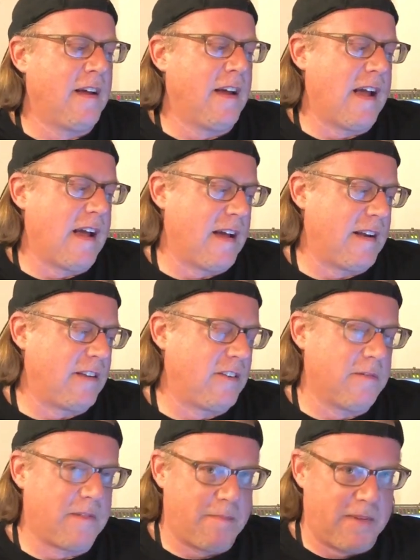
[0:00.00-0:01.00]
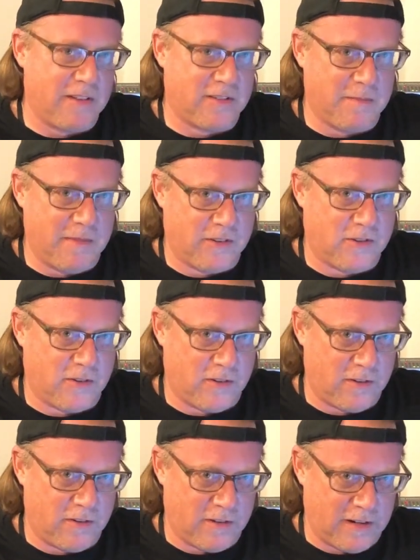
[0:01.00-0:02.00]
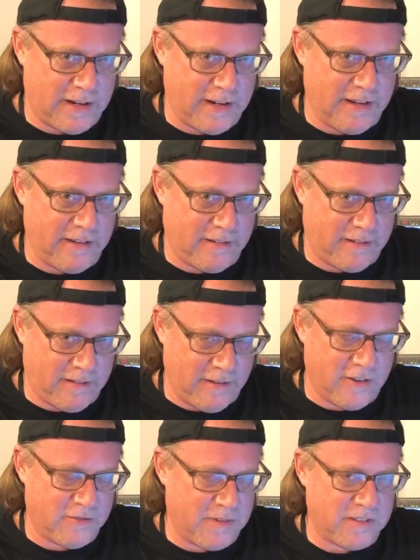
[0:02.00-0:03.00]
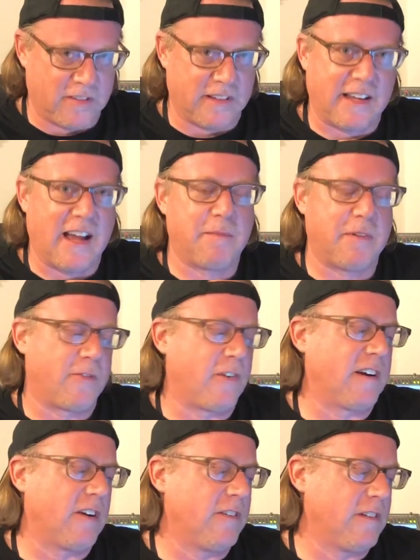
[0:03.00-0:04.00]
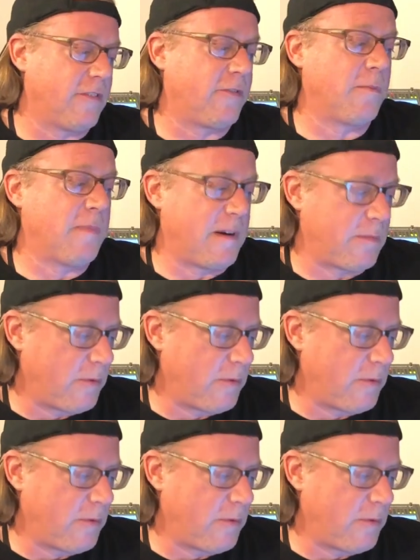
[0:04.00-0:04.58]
and I do my best to make sure I clear as much as I can before I go into the fermenter.